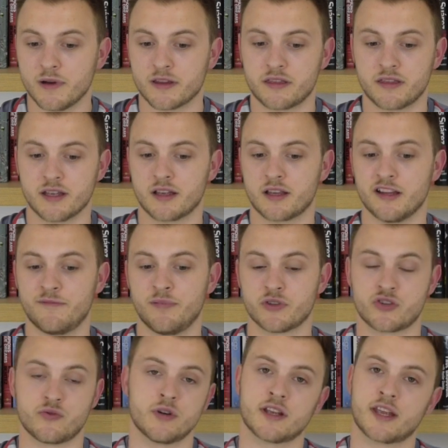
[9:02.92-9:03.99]
I think Liverpool
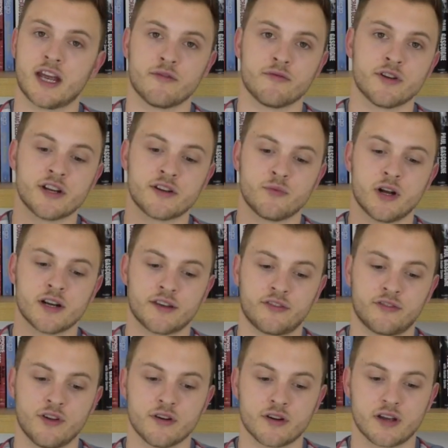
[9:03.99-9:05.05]
just want to get rid while his
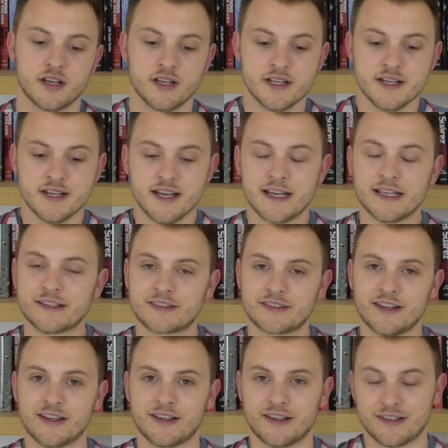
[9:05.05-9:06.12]
stock
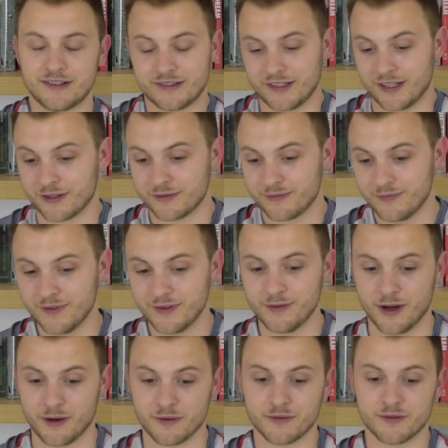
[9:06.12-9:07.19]
is, uh, you know,
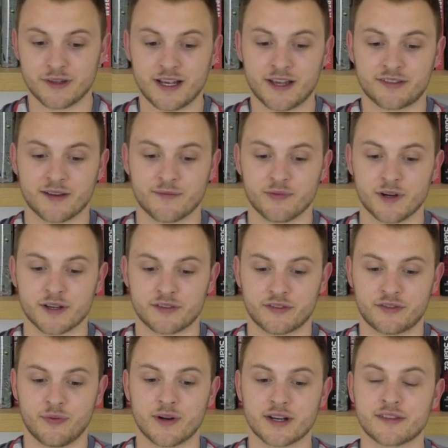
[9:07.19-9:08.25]
well, the asking price is
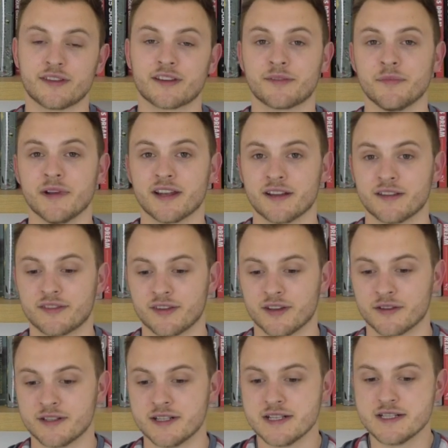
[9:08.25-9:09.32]
26 million.
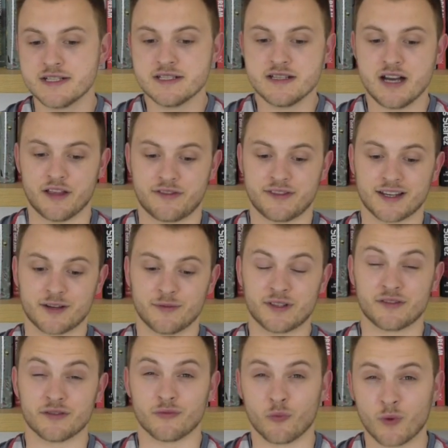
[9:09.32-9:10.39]
So I think we
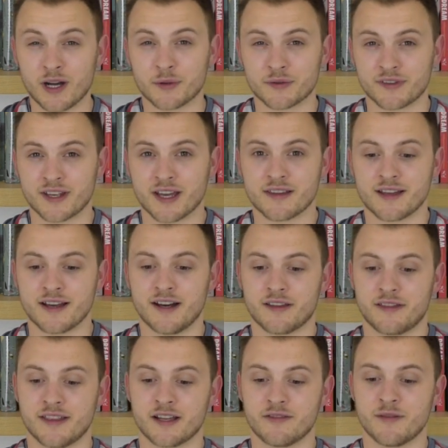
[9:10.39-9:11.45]
do well to get that. I
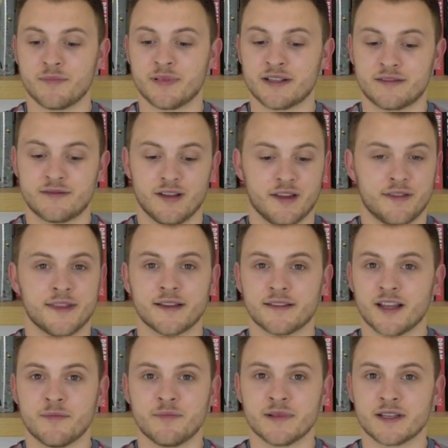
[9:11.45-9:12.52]
think would be, I think
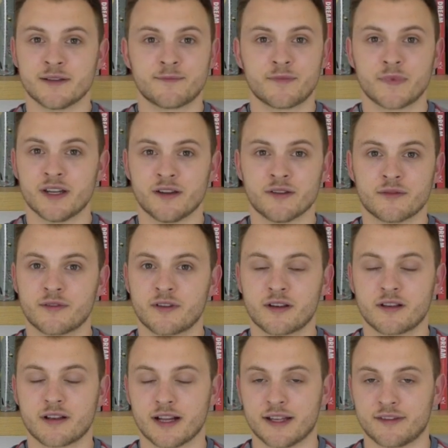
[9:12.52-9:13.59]
there'd be, you know,
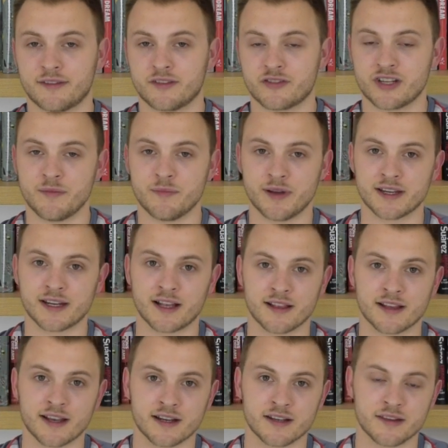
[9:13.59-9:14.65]
glasses of champagne
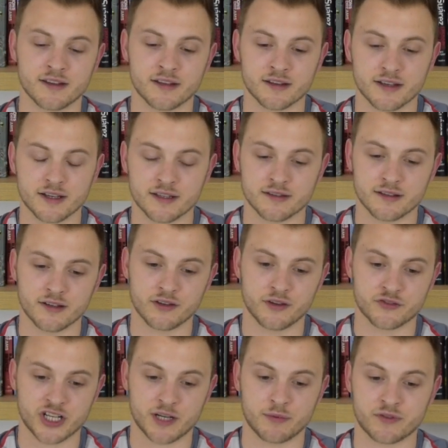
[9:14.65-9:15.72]
clinking in there in,
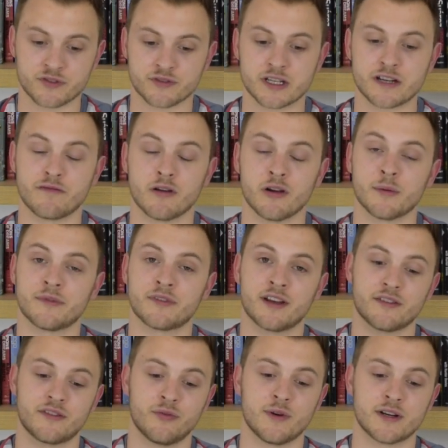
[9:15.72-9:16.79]
on Chapel Street if we were able to
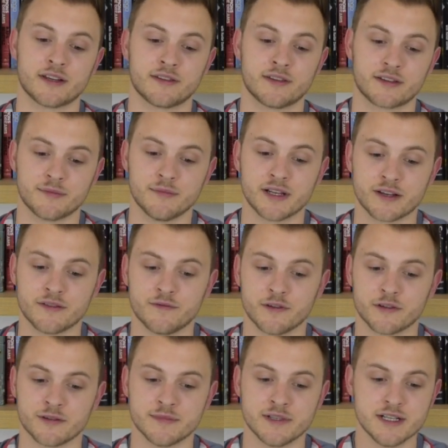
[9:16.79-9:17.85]
get 26 million
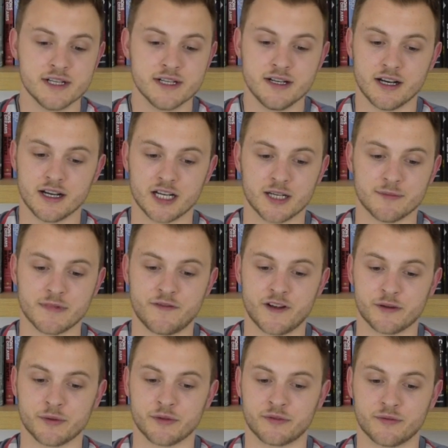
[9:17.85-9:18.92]
for him. Um, if
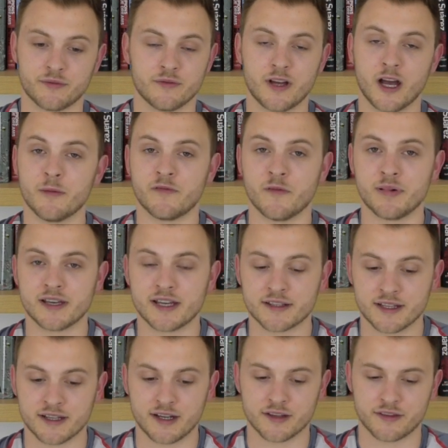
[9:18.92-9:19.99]
anyone's up for paying
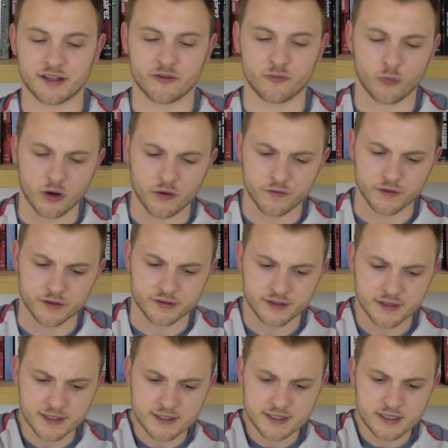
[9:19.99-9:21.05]
that, I think Watford
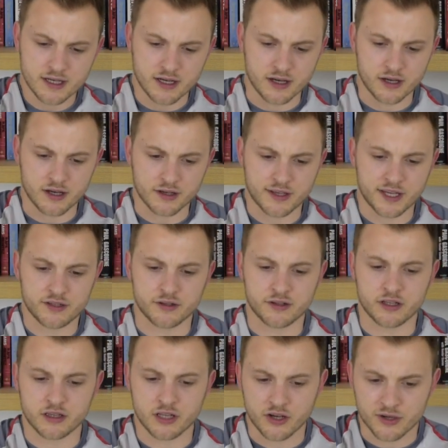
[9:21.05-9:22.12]
uh, are keen on
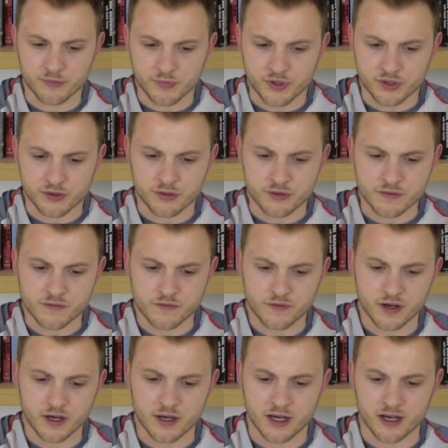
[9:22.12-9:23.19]
a loan
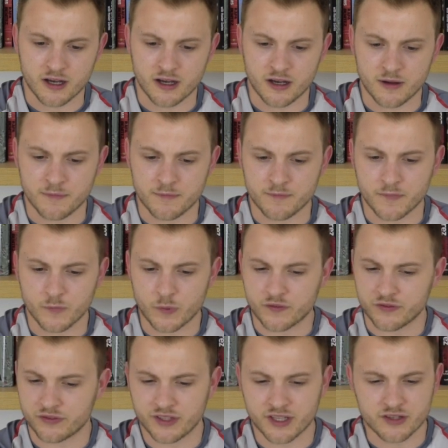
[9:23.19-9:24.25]
move. Um,
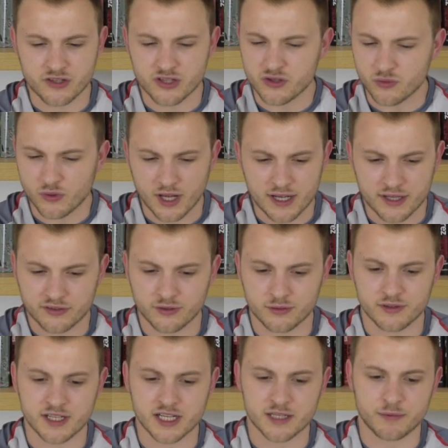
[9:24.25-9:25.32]
we've seen Newcastle
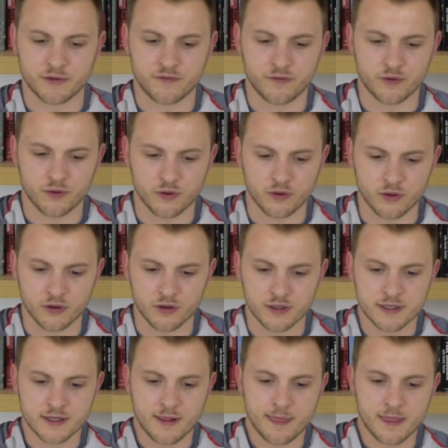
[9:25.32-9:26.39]
linked before.
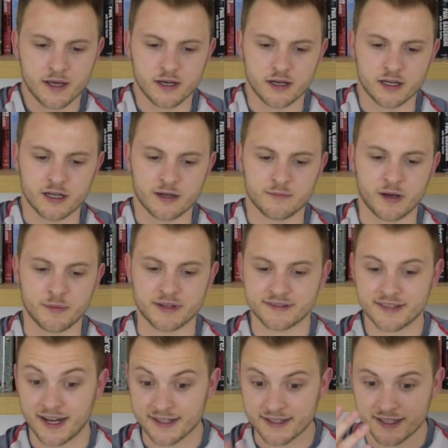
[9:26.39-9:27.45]
Um, I mean,
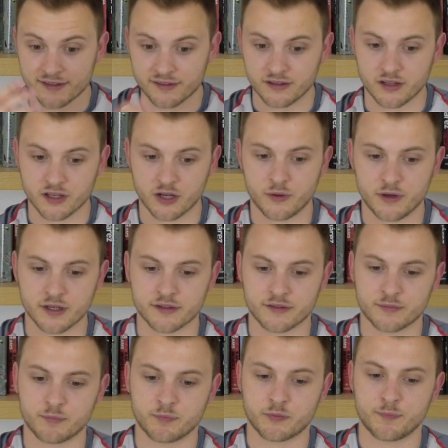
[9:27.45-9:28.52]
Danny Ings
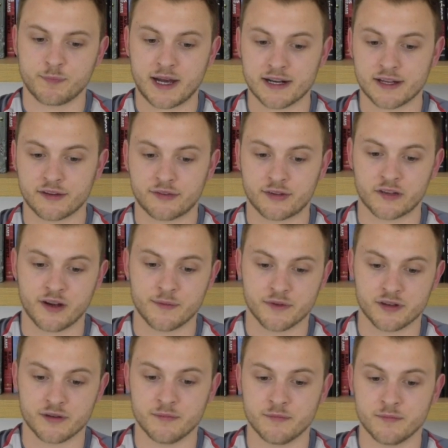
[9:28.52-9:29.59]
likewise. Palace,
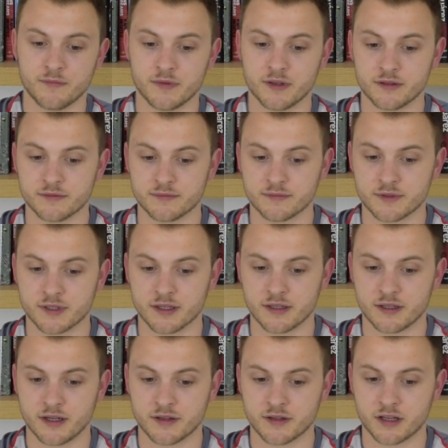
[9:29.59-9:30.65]
Southampton, and, and uh,
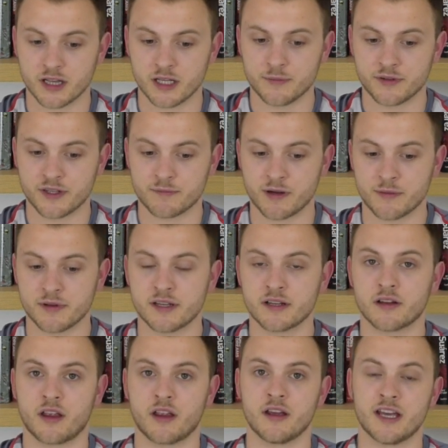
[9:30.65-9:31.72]
other clubs in the Premier League
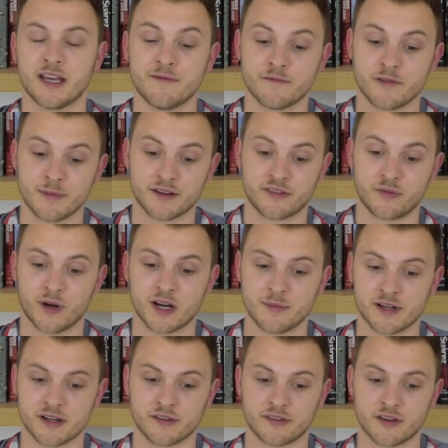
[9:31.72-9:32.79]
looking at him for about 20 million.